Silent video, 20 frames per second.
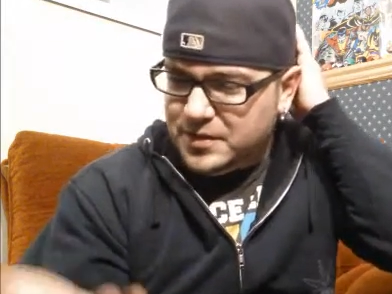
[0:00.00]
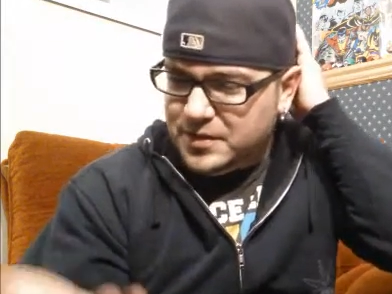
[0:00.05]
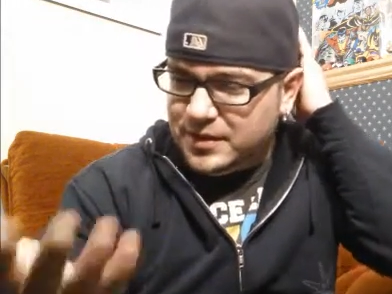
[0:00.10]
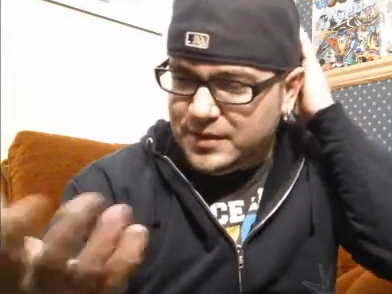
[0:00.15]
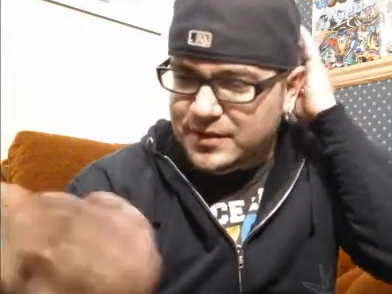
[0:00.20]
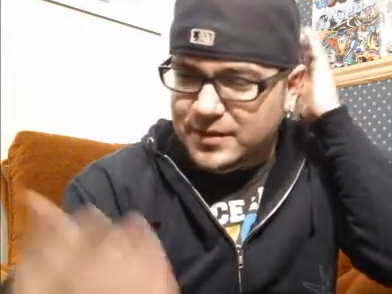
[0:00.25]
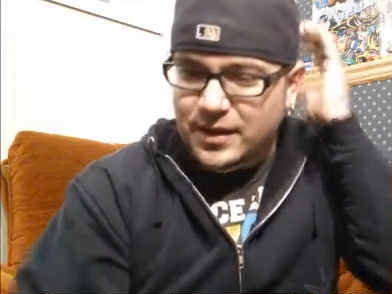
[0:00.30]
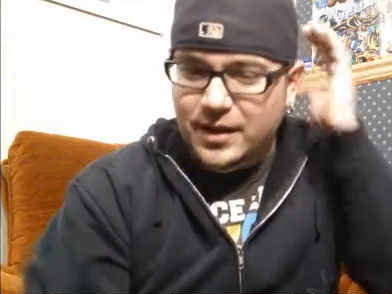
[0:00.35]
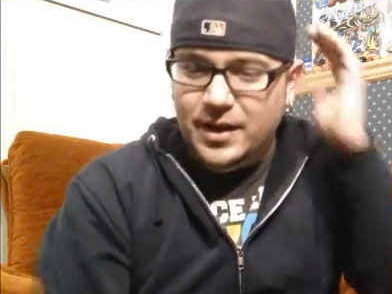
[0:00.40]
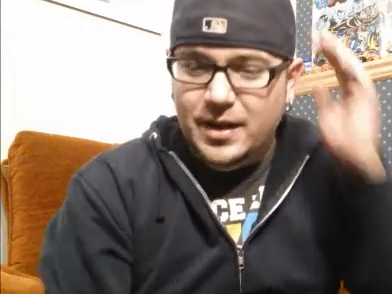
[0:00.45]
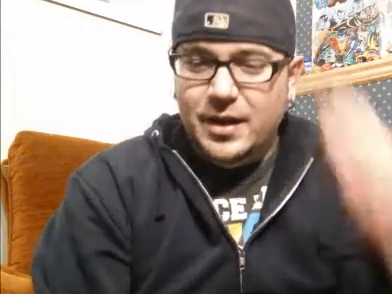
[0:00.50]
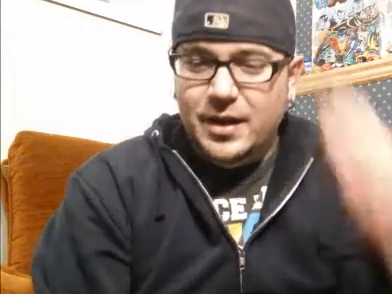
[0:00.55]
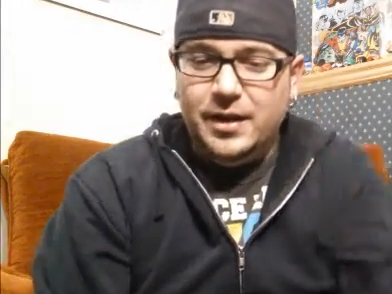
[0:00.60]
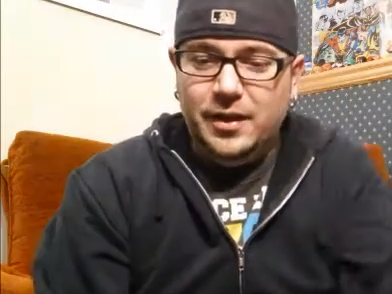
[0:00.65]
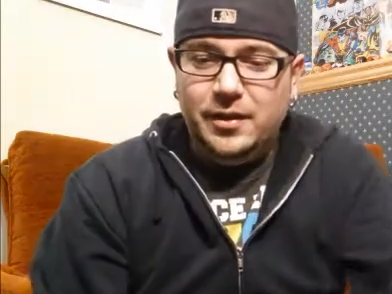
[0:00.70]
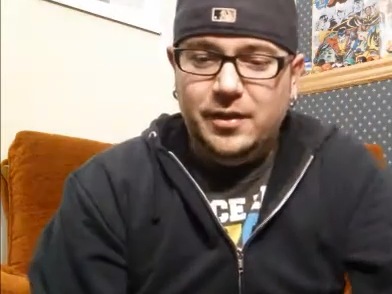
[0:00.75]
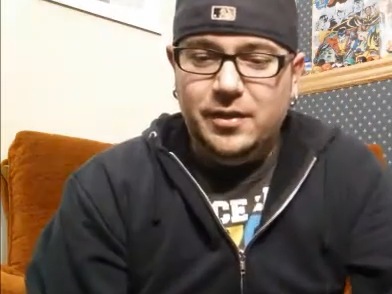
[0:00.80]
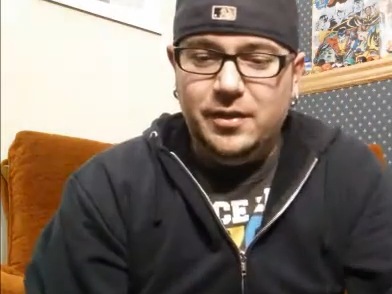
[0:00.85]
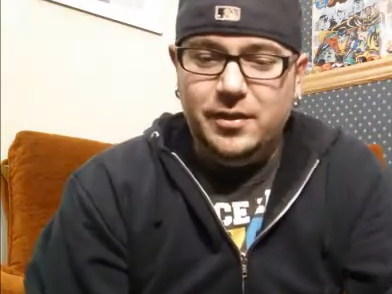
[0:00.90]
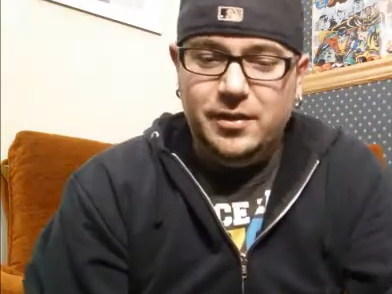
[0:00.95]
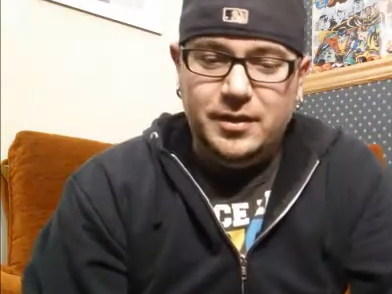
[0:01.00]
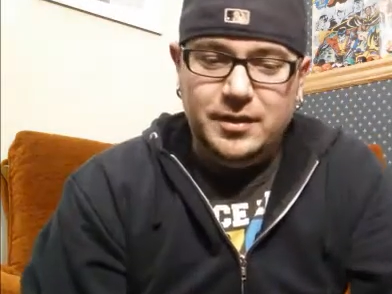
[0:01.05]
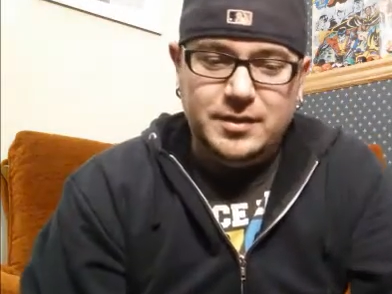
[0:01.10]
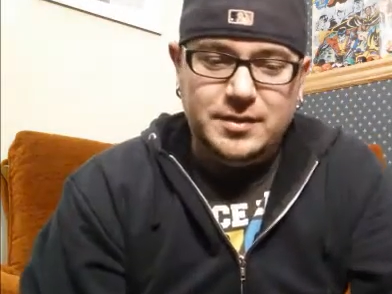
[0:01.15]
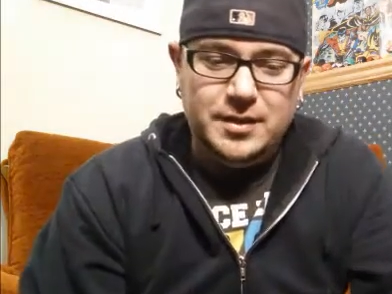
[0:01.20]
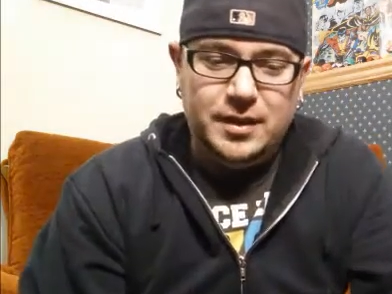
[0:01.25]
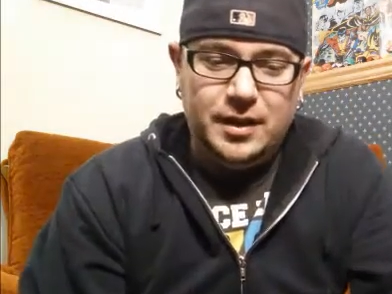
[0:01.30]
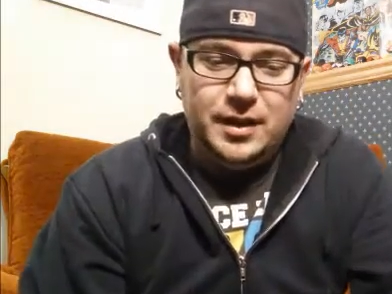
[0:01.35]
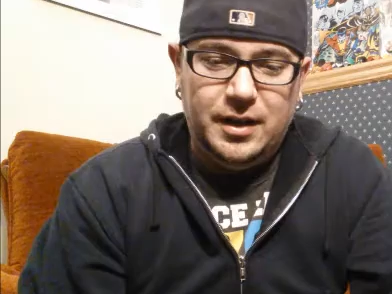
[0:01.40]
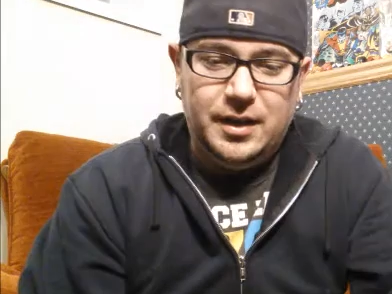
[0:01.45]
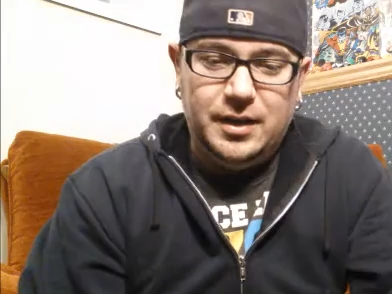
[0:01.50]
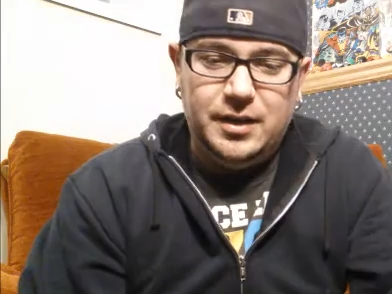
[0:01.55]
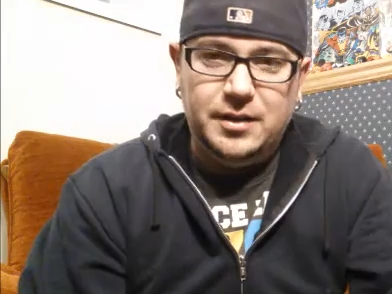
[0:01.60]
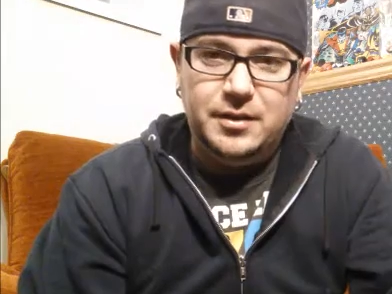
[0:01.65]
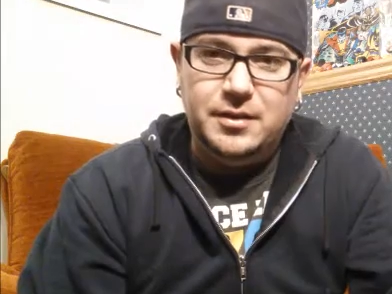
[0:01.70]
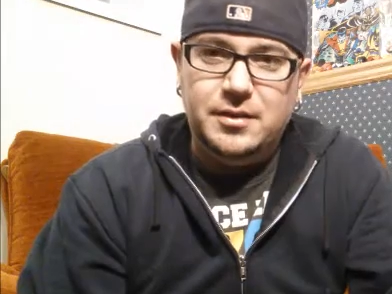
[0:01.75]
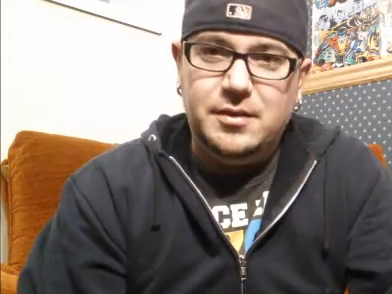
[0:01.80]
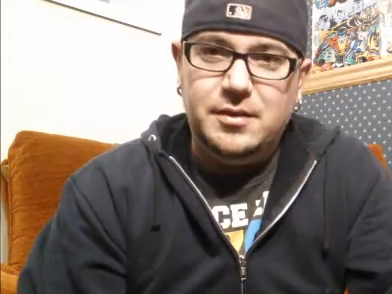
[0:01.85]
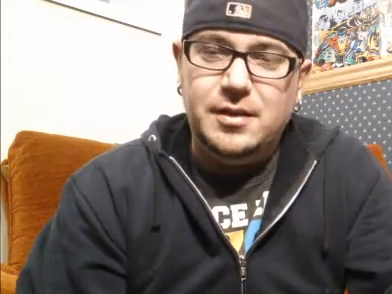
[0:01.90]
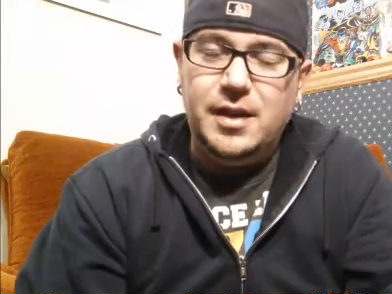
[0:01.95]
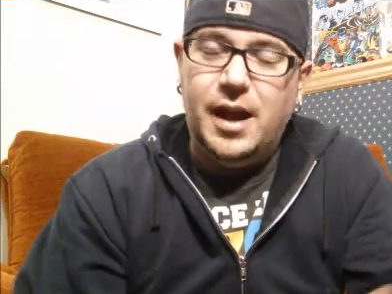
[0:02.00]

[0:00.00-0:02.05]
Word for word: there's this this uh,